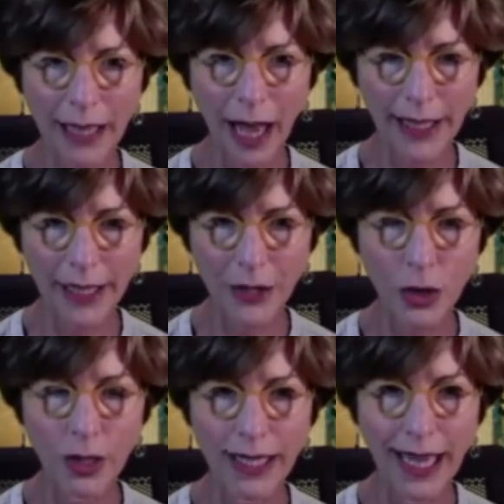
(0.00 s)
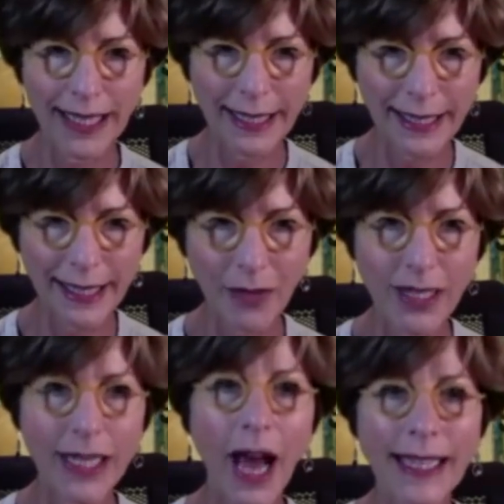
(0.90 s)
I got into it,
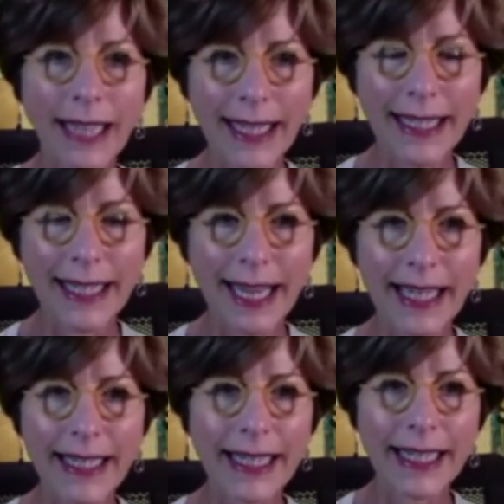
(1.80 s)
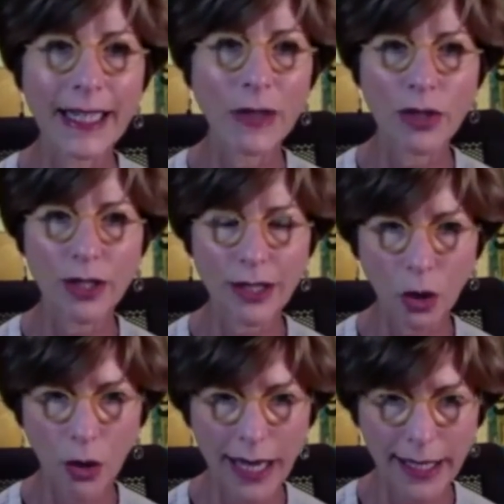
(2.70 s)
1979, 1980, it was
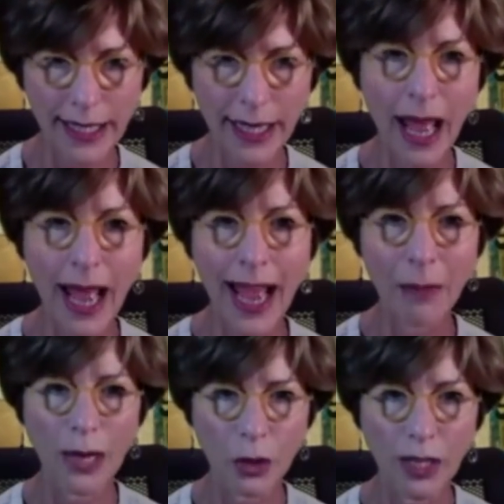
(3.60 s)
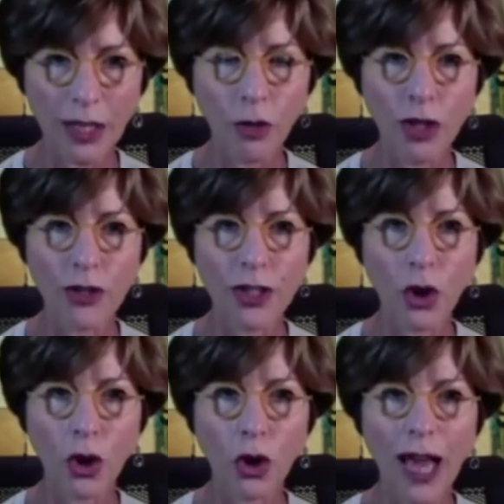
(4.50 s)
crazy. When I was 24 years
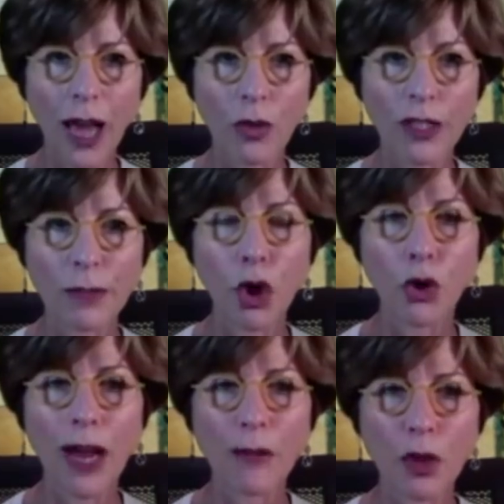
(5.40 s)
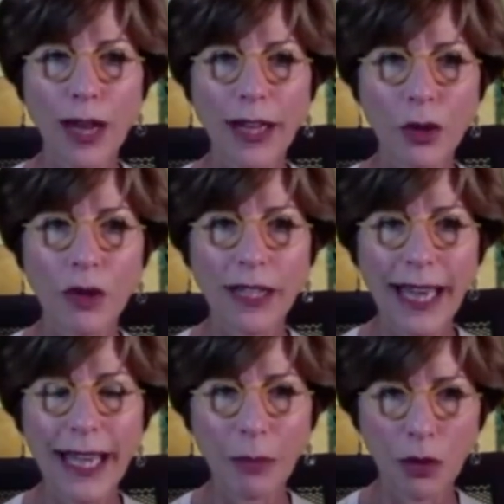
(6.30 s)
old, I was program director of a
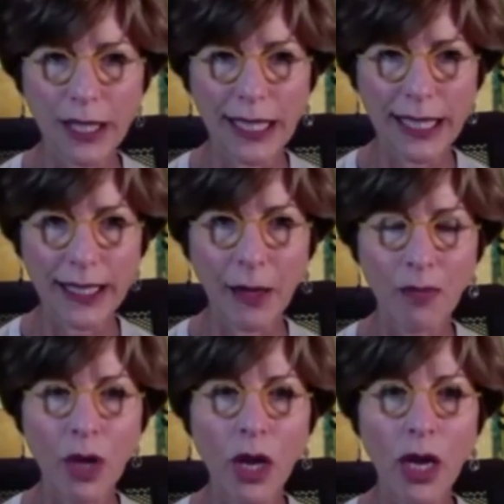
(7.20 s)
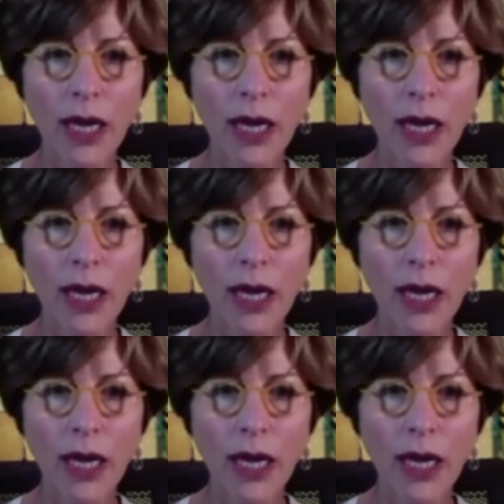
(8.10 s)
cable system